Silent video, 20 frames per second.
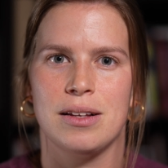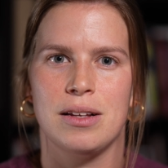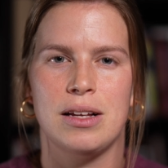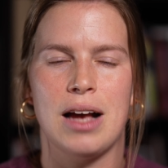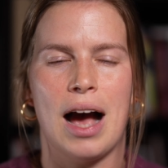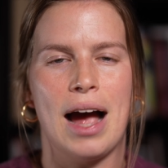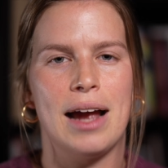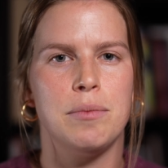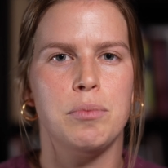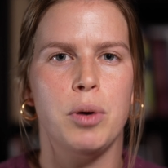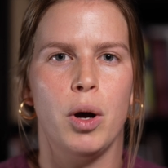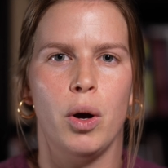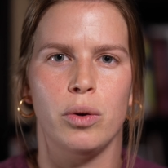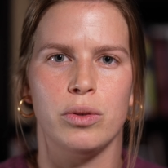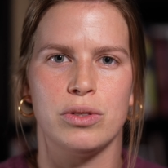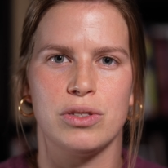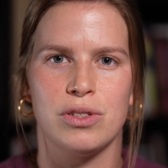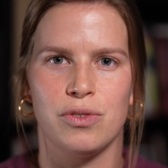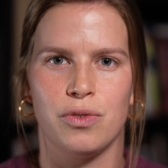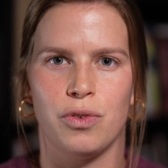
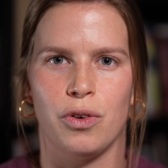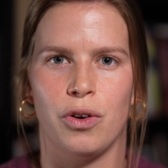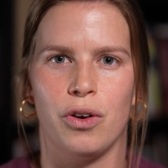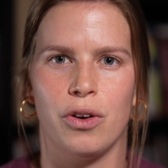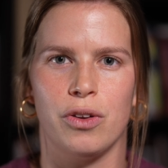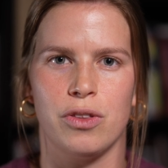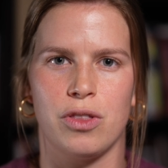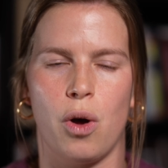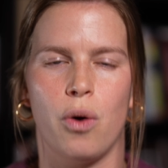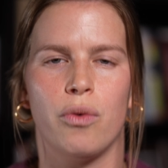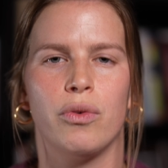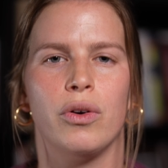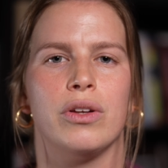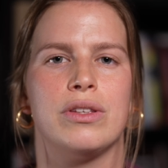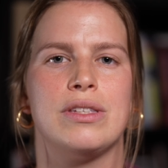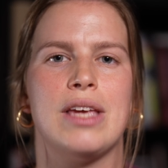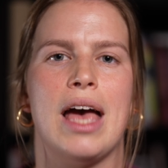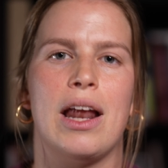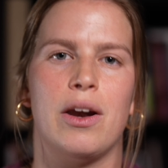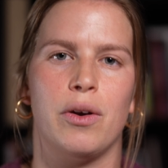guideposts for the overall
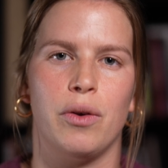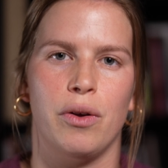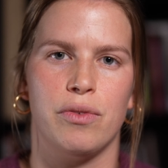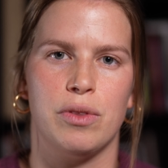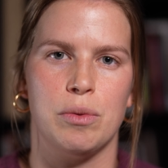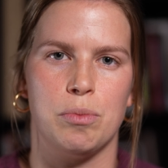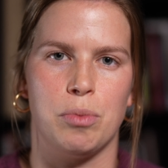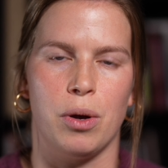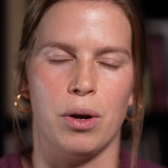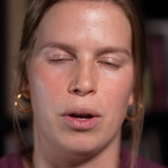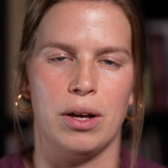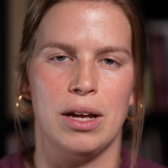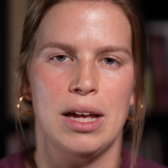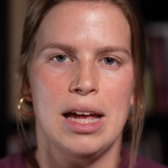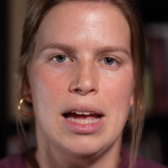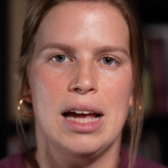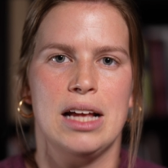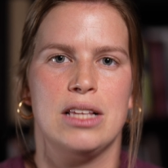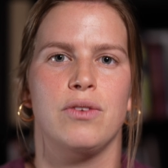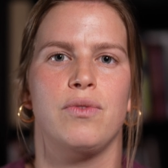tenor of the book.
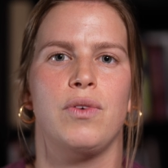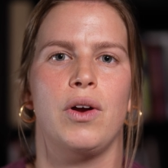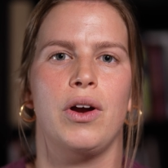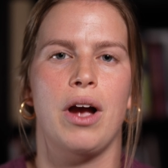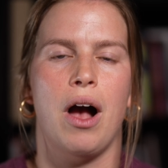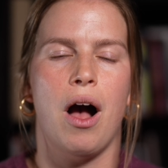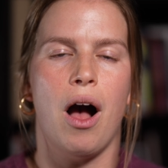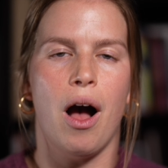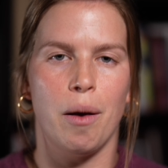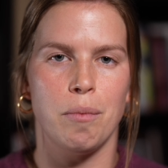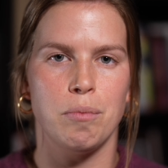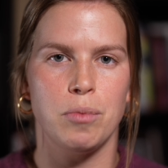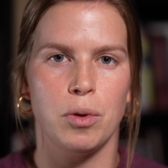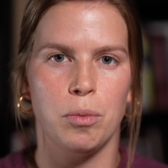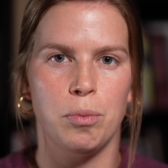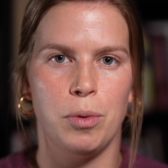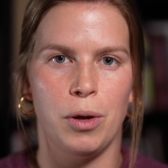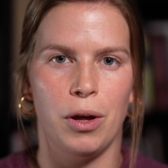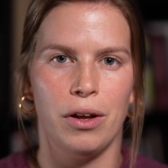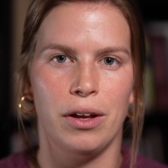It's a very
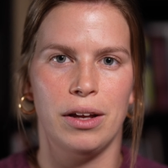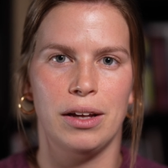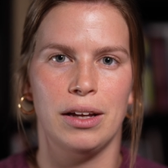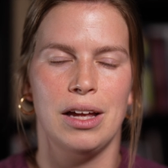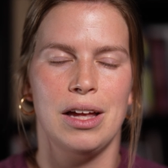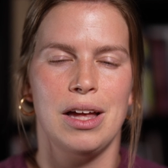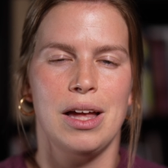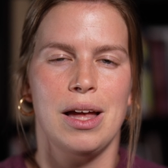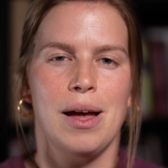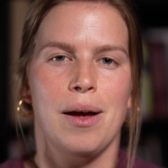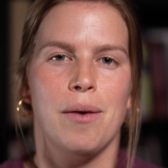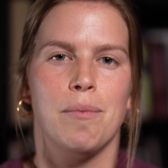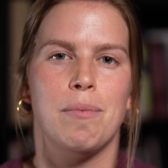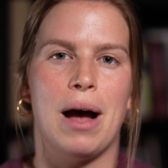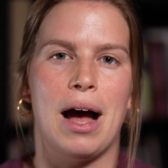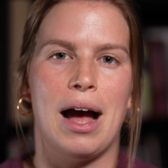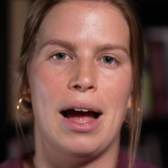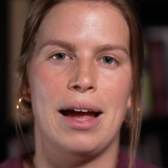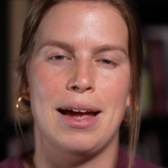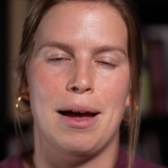humble book
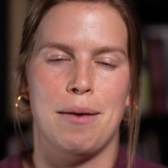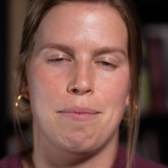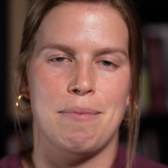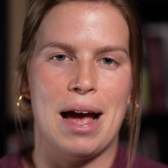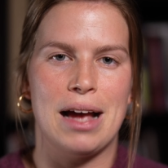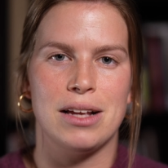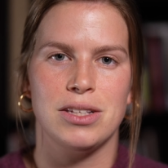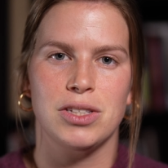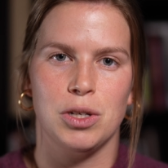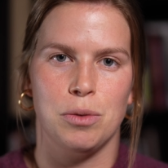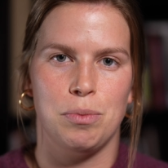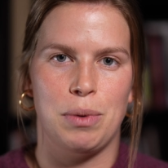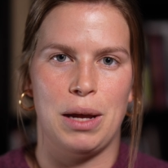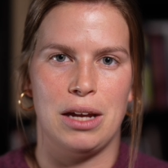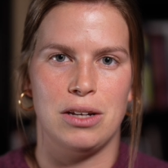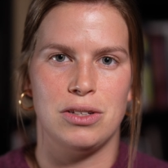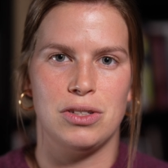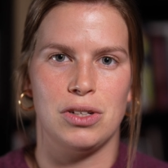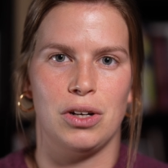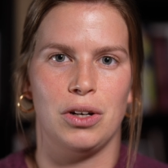by a master
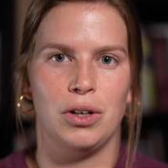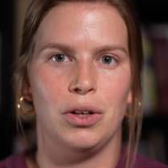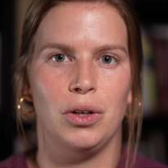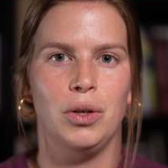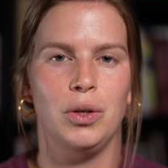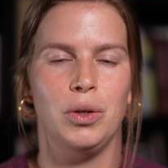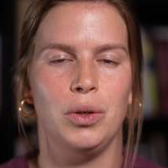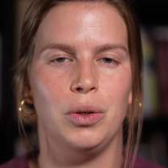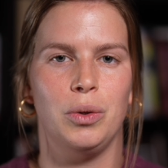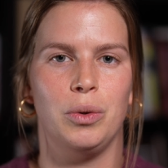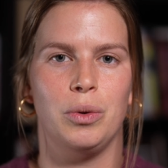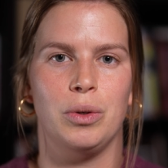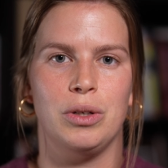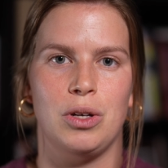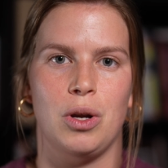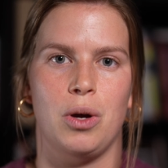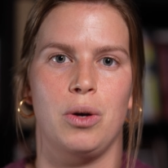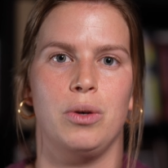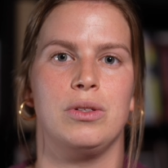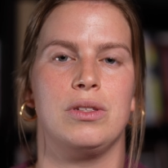painter who
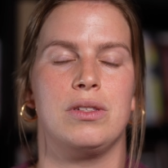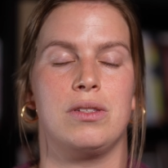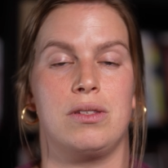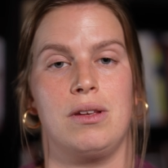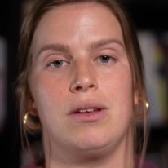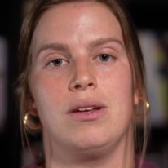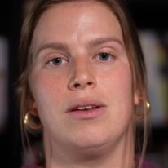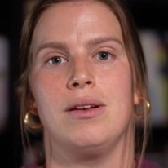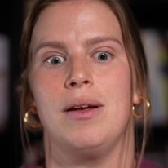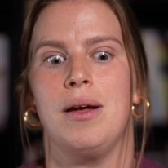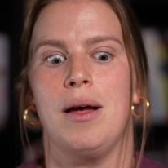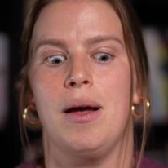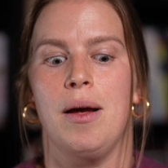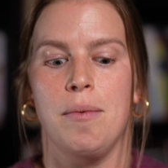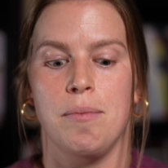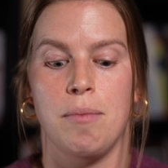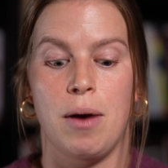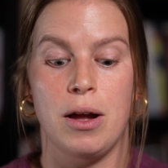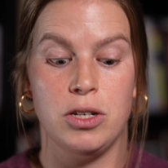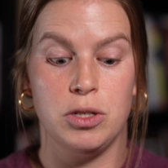knows
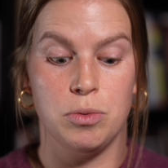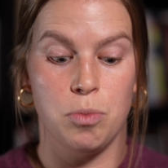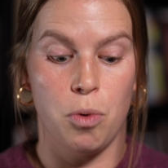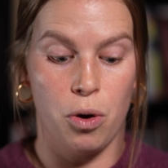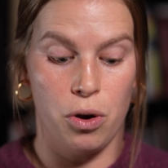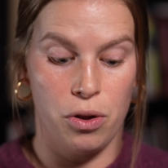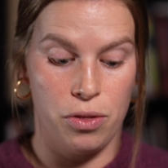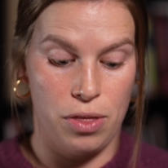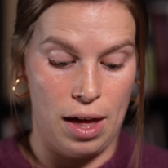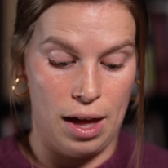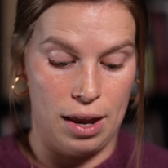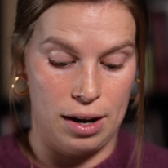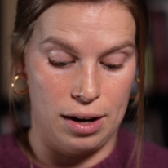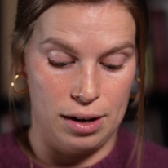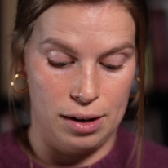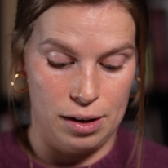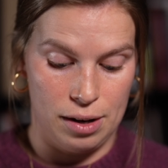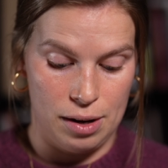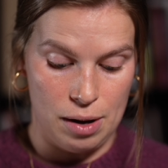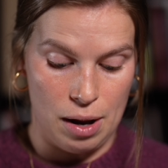much more
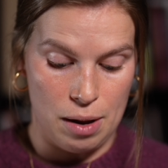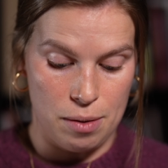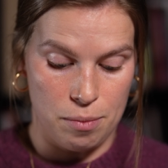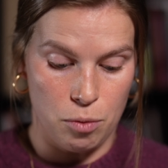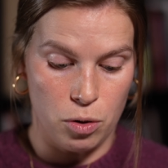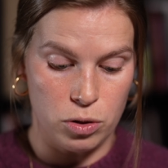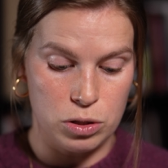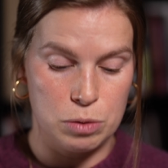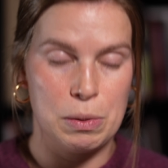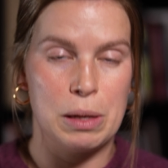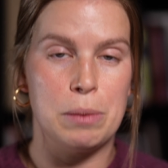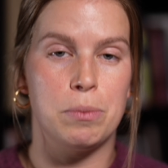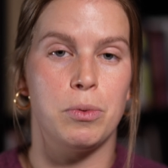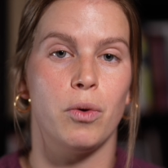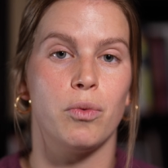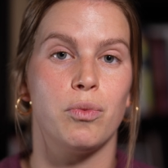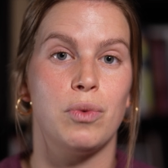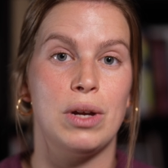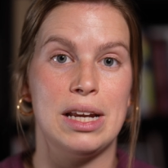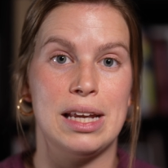than most
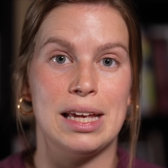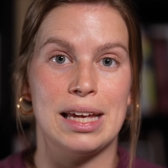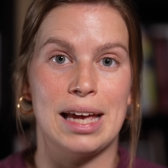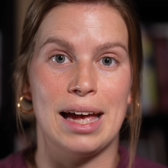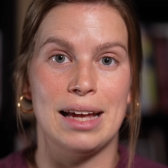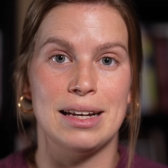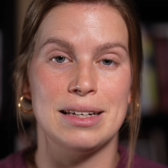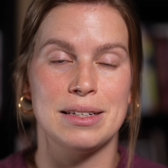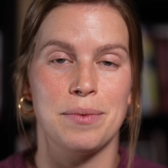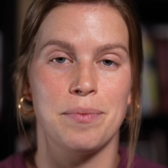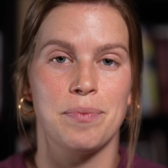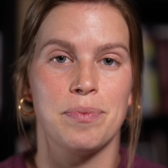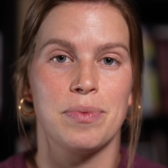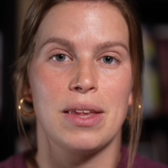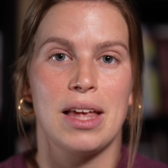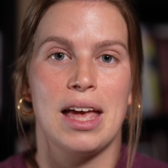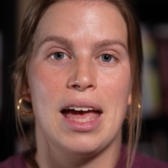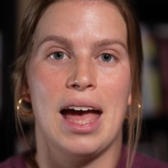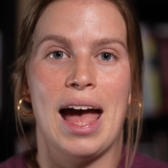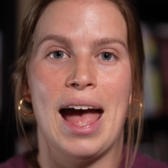people reading it,
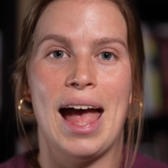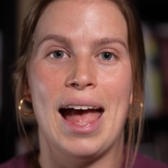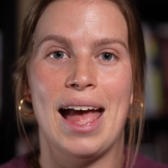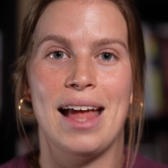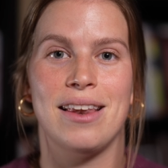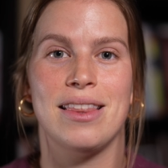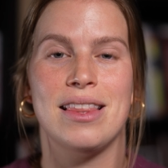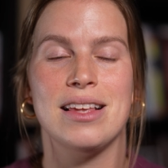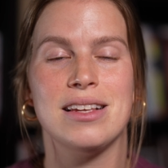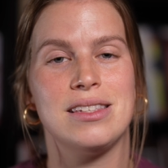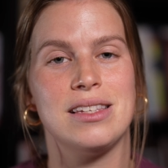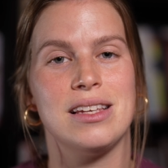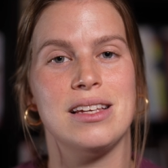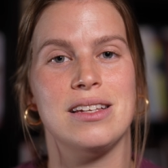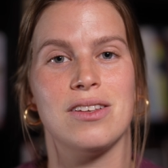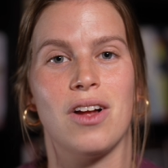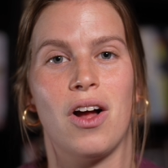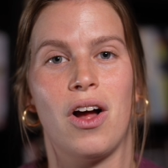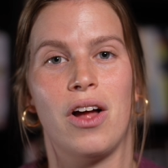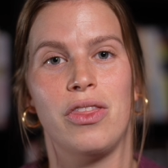And this
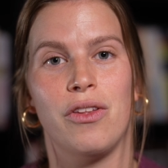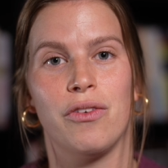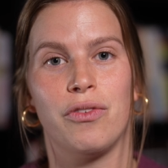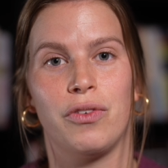is on the